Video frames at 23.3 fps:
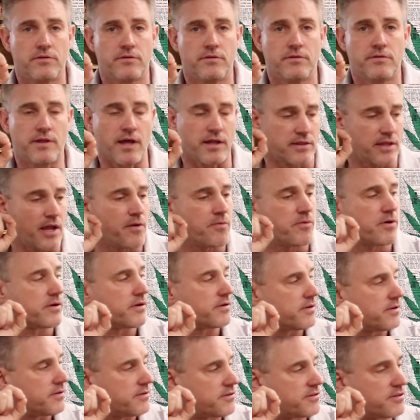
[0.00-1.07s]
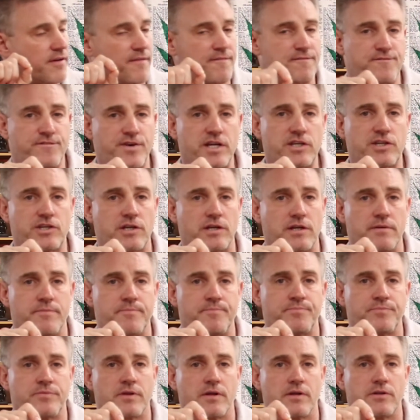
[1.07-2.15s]
that they were sufficient
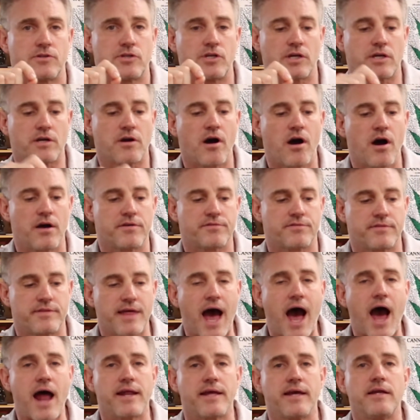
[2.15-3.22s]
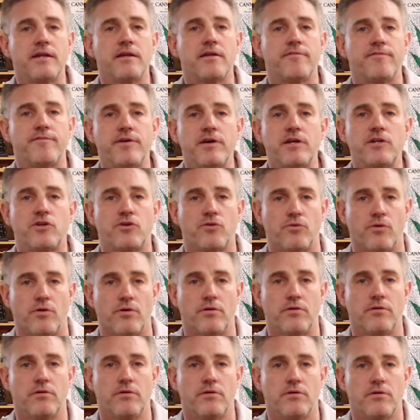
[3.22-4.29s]
to cause that
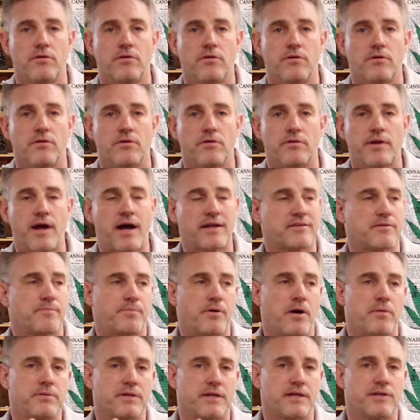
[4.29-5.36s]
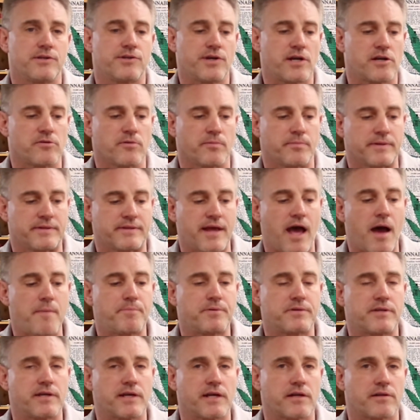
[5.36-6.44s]
individual, not the public in general, but that
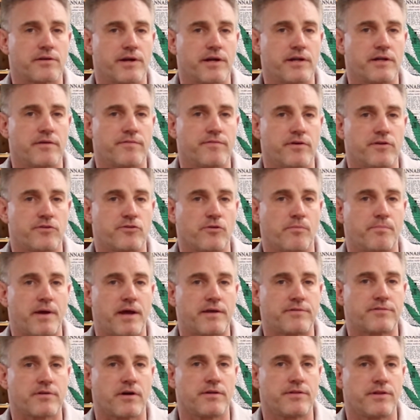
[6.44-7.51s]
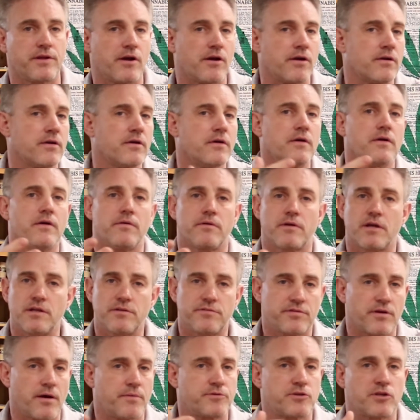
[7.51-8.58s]
particular individual based on their
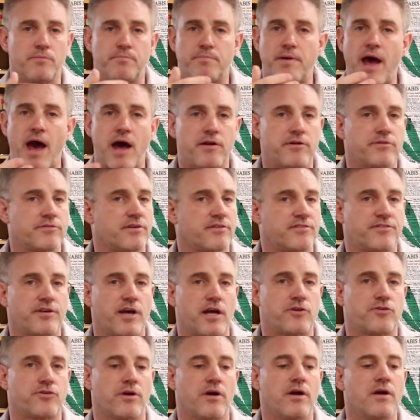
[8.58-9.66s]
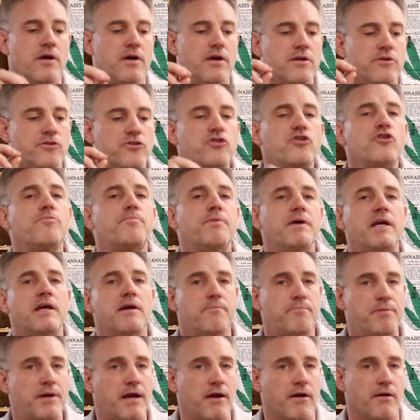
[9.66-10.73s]
consumption patterns, etc., to be
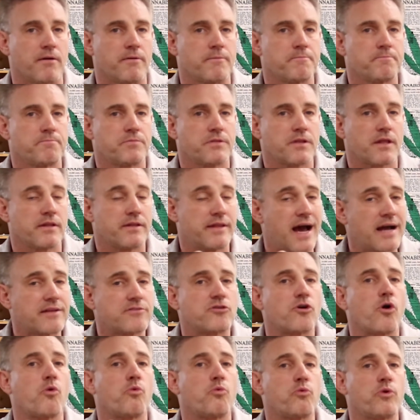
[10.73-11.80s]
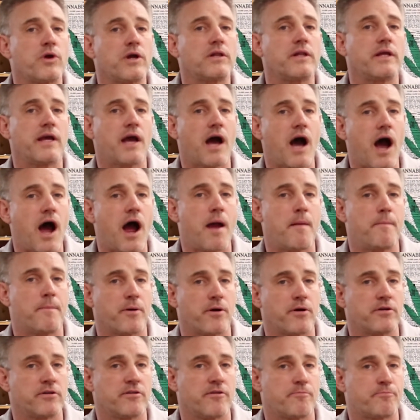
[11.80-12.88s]
impaired. That's a really high
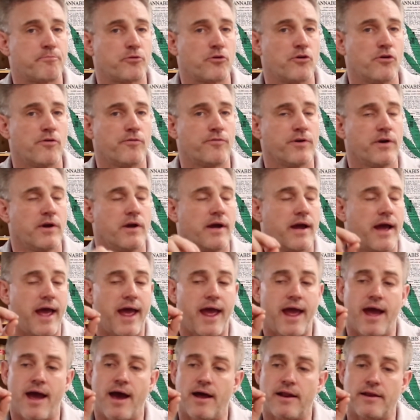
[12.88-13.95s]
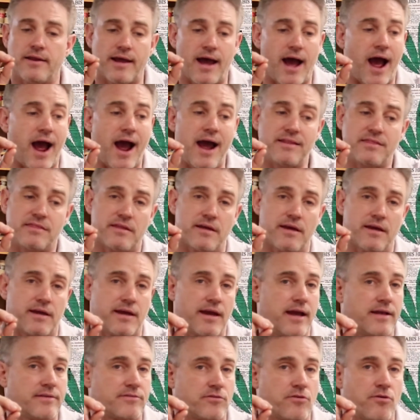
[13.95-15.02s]
burden of proof, and I think
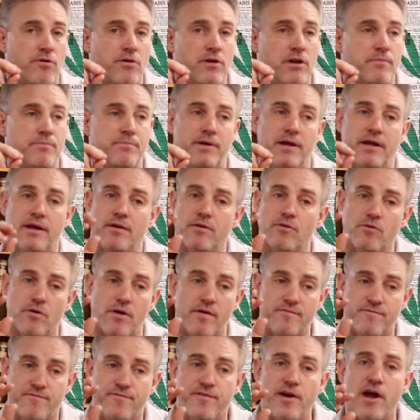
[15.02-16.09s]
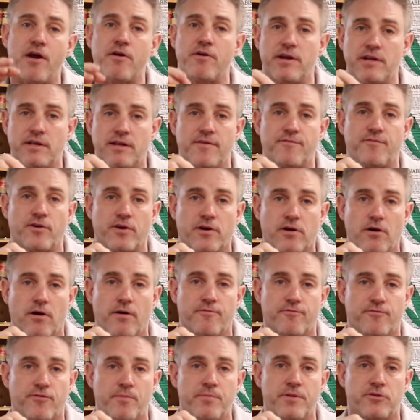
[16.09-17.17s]
it's going to be very
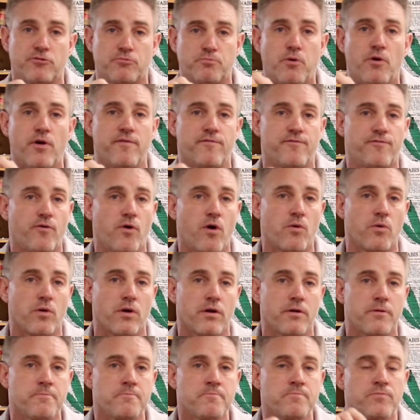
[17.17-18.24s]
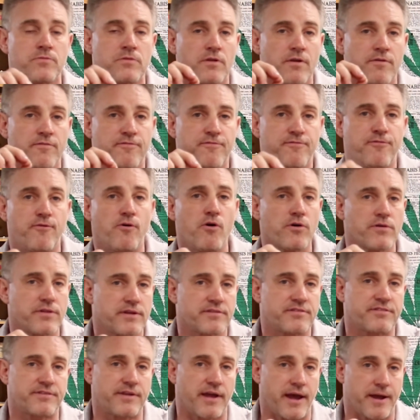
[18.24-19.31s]
difficult from this point forward for the
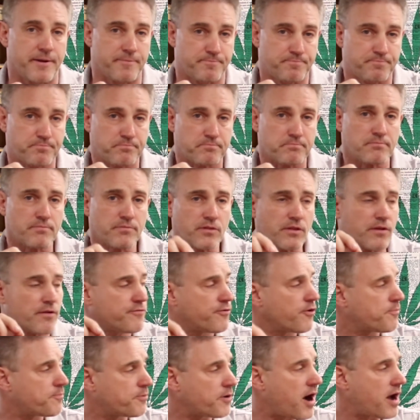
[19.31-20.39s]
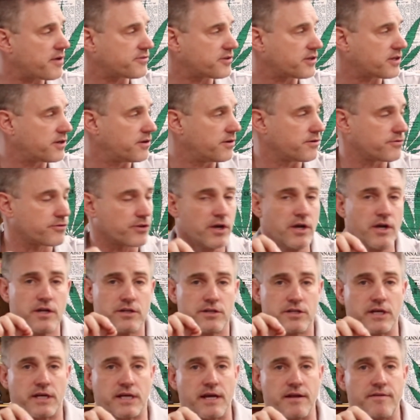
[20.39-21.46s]
state, for prosecutors,
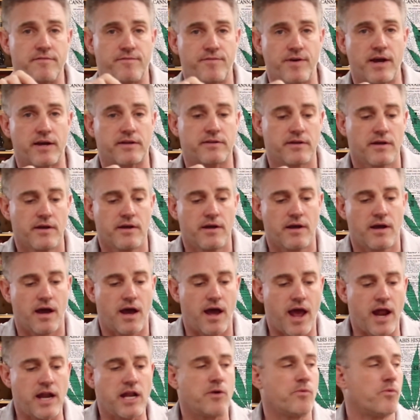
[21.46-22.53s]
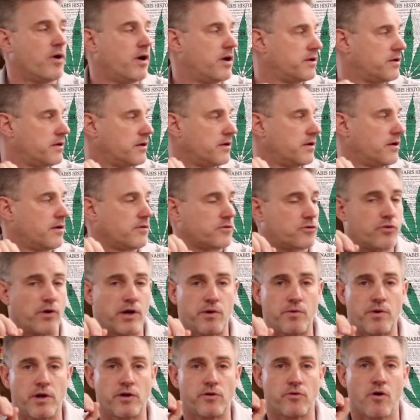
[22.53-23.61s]
to convict anyone
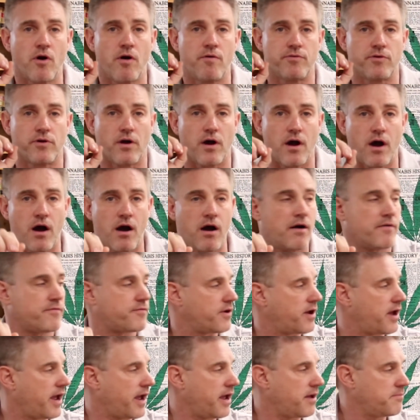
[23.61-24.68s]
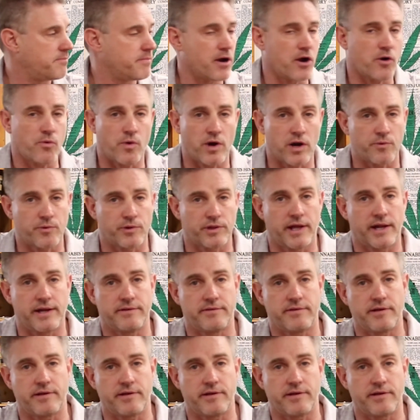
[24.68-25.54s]
21 or over of a marijuana-related